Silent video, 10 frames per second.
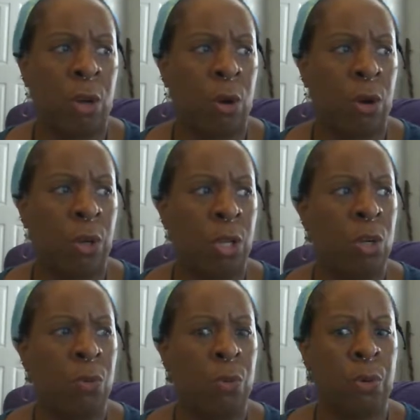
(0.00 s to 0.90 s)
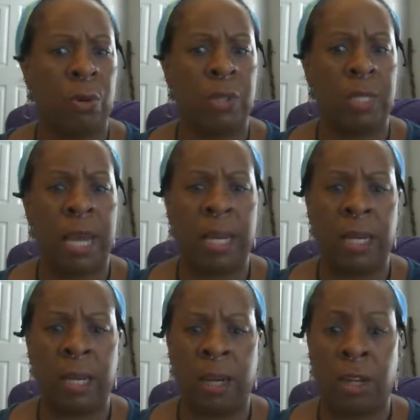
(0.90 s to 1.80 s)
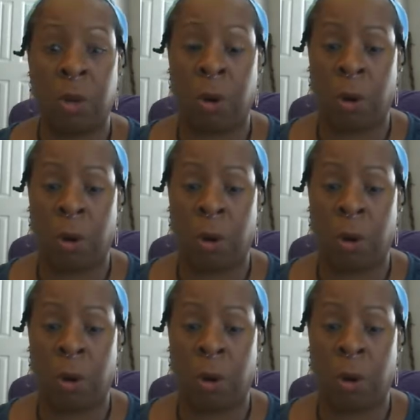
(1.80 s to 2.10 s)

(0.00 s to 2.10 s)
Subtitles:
or you were standing there,